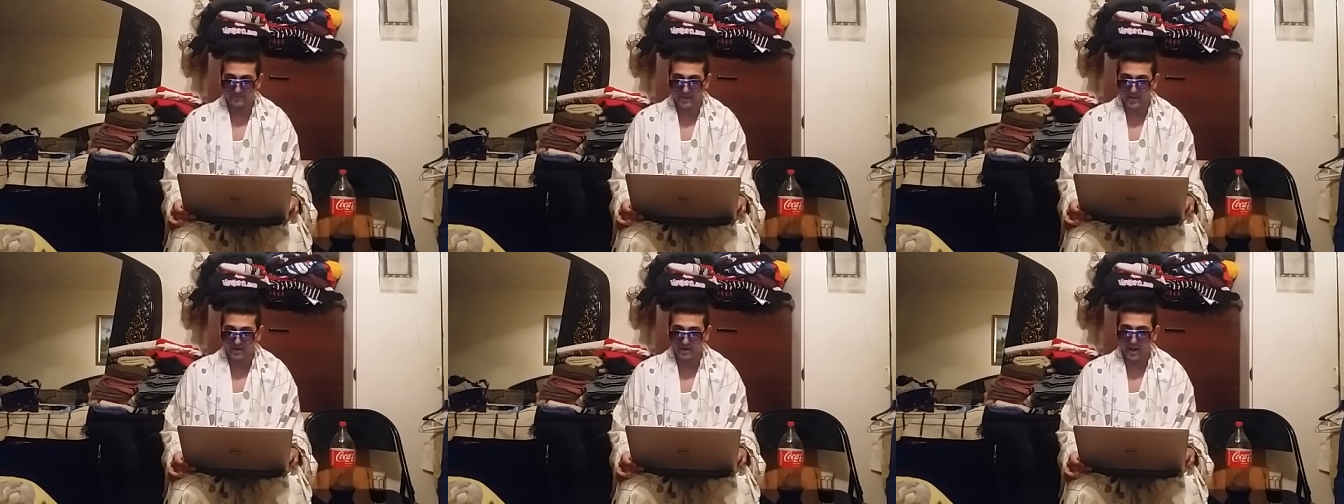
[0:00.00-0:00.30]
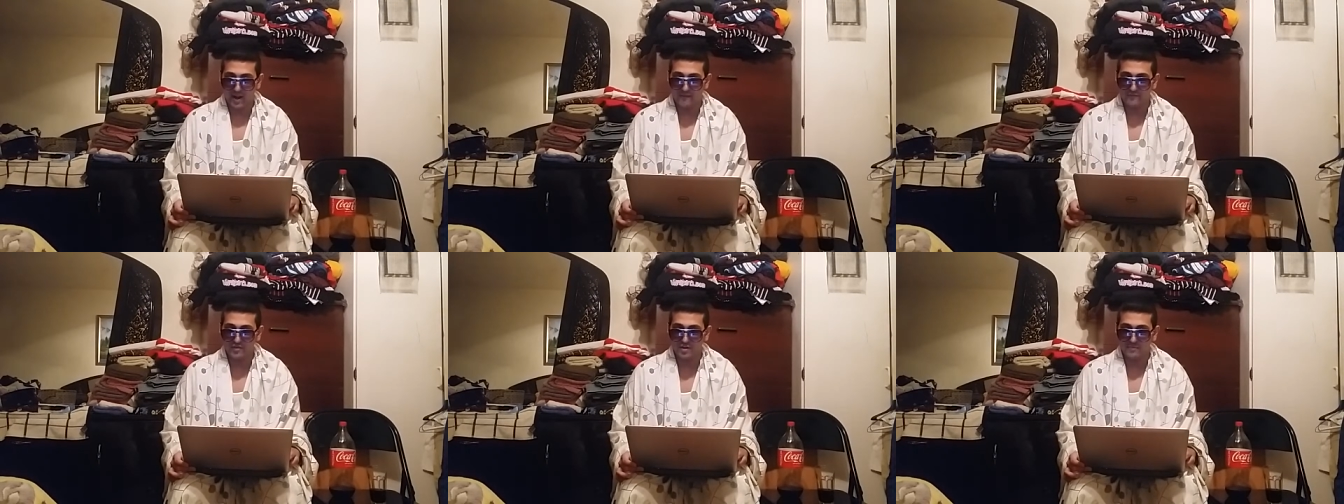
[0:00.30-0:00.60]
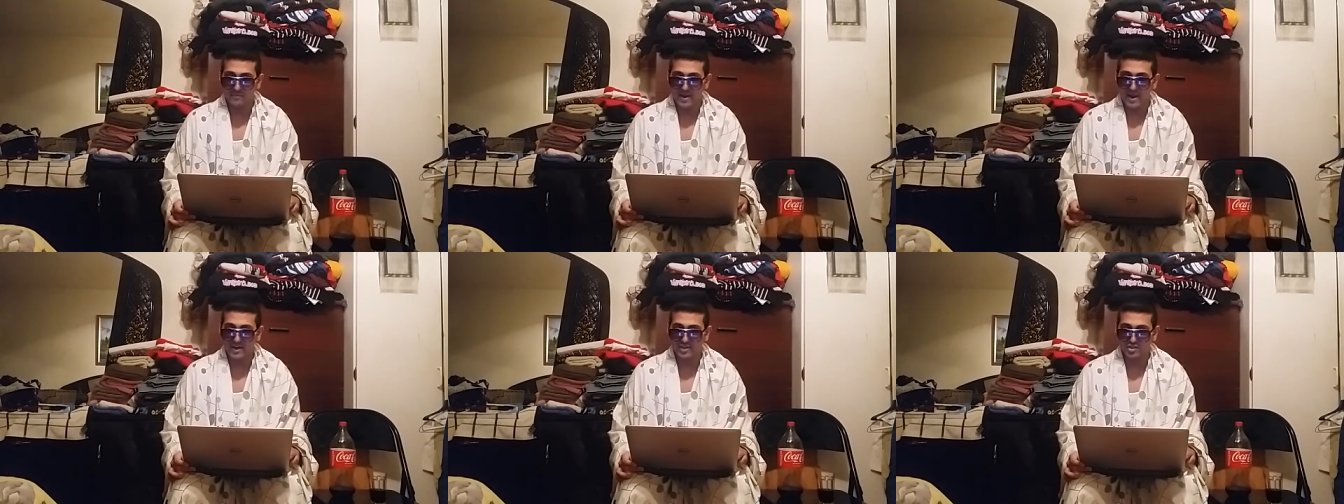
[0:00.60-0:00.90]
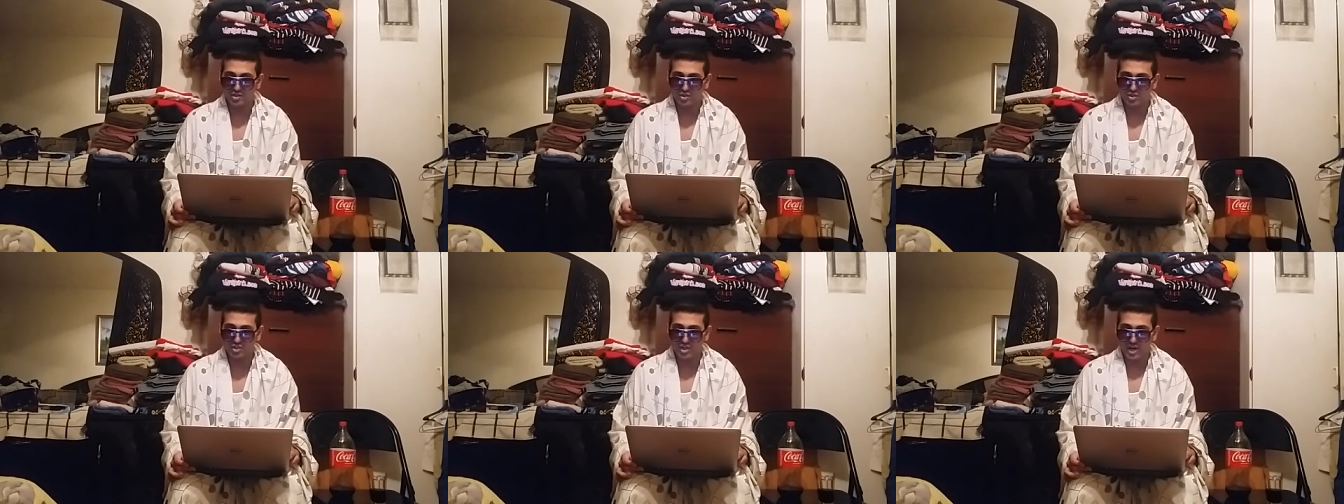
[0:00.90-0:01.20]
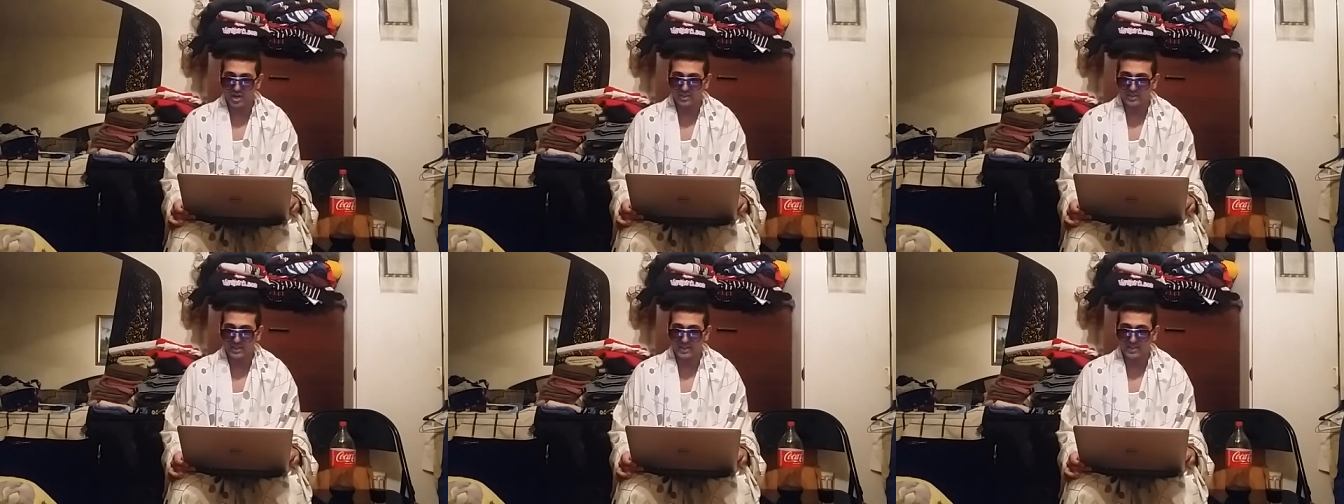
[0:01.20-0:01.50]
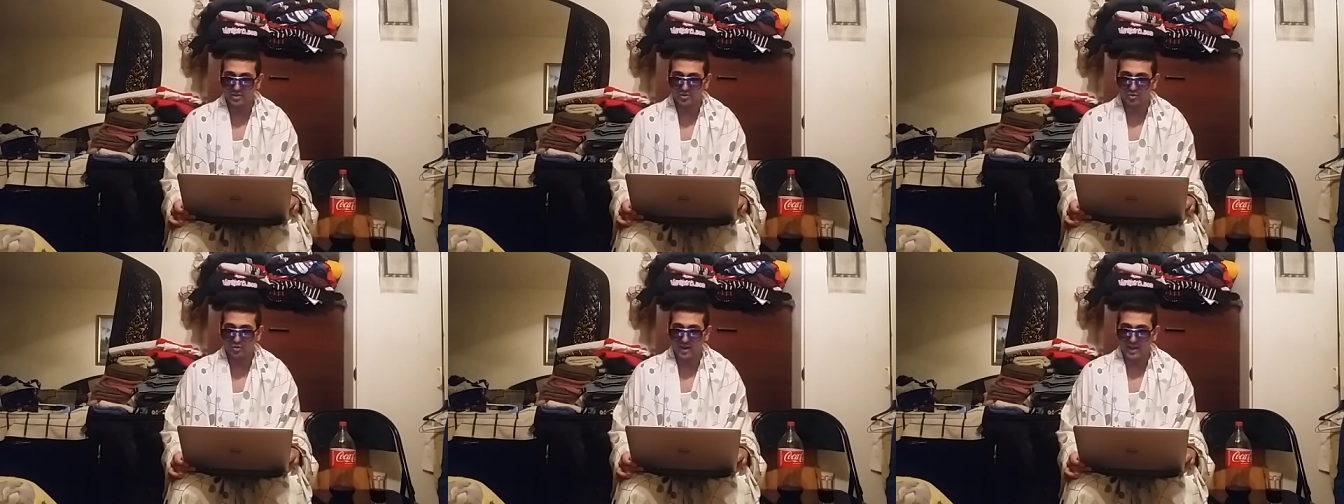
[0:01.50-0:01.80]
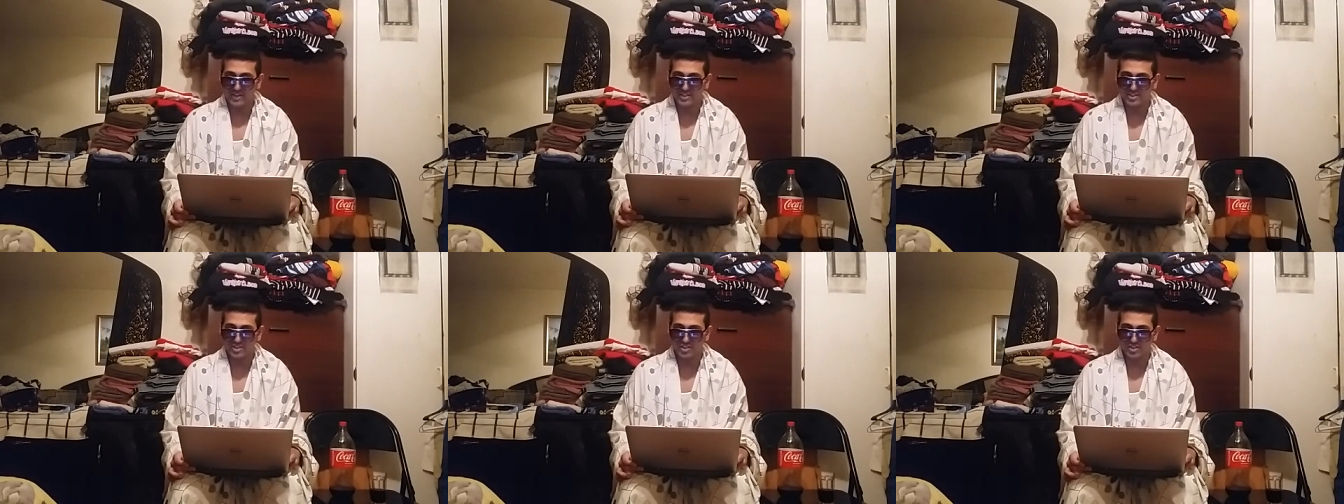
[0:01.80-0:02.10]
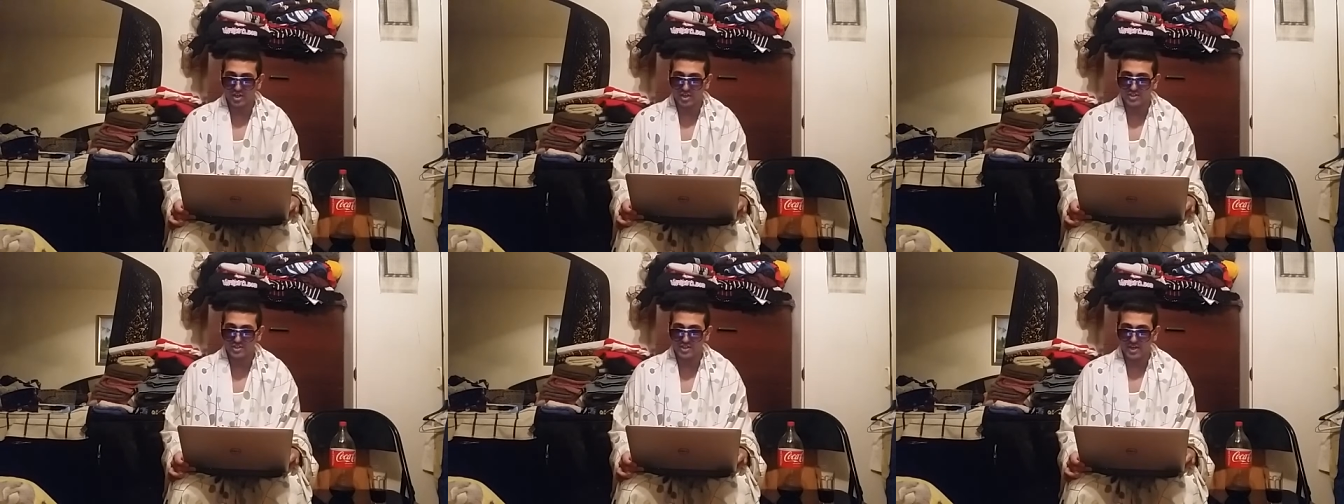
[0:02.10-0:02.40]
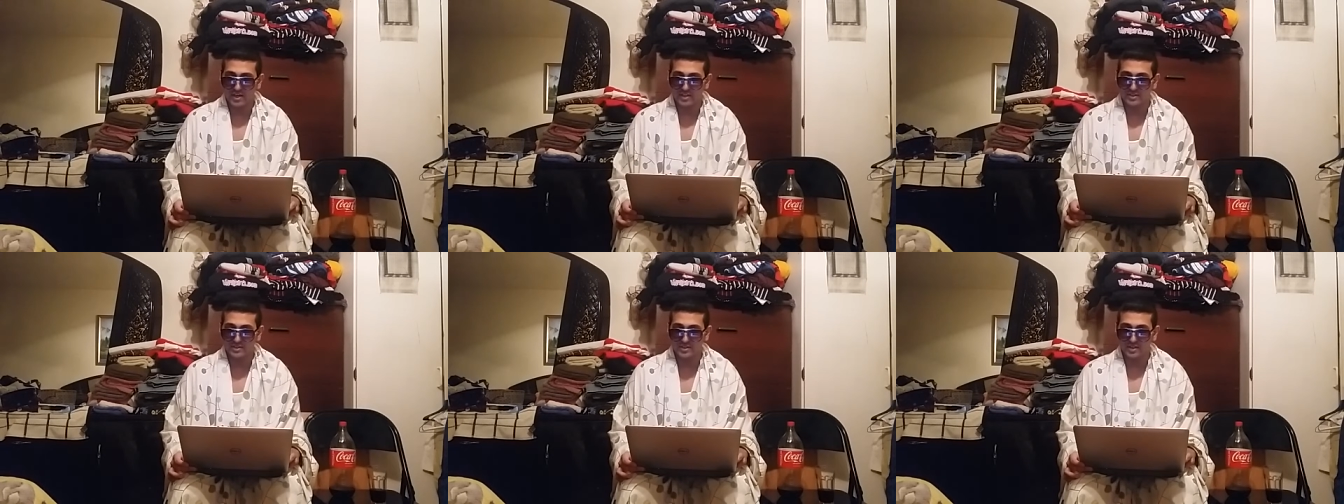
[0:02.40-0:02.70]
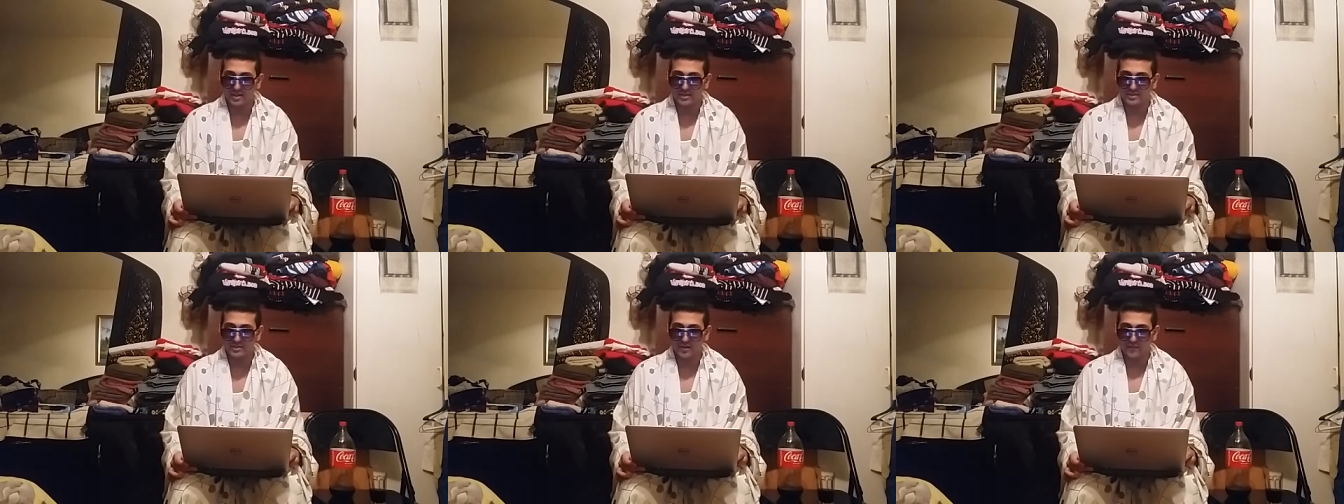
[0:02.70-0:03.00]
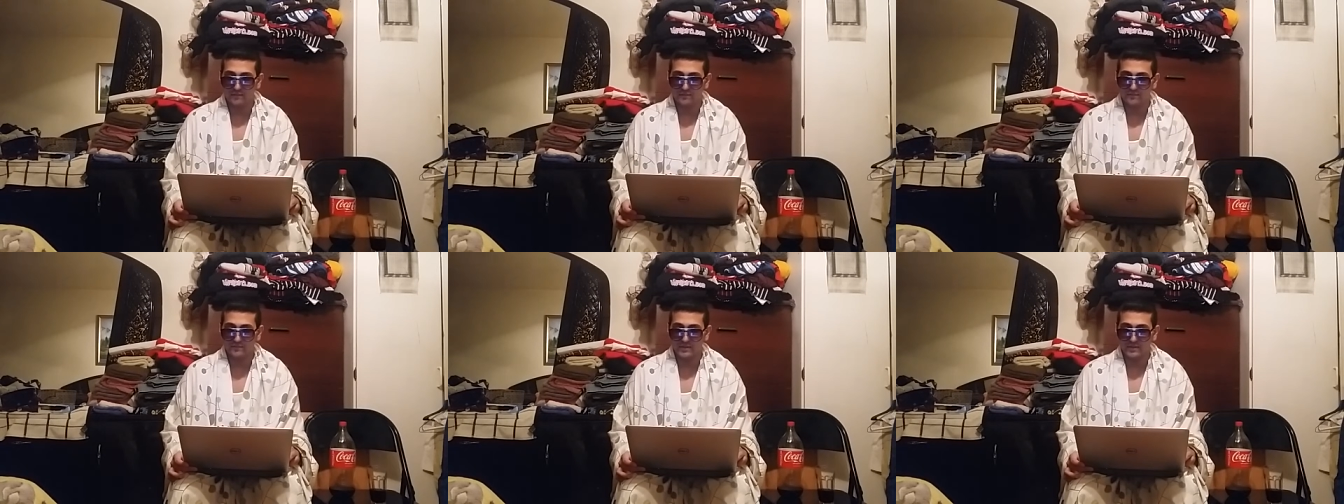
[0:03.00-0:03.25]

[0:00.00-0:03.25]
And after the match, Jay Lethal and Sanjay Dutt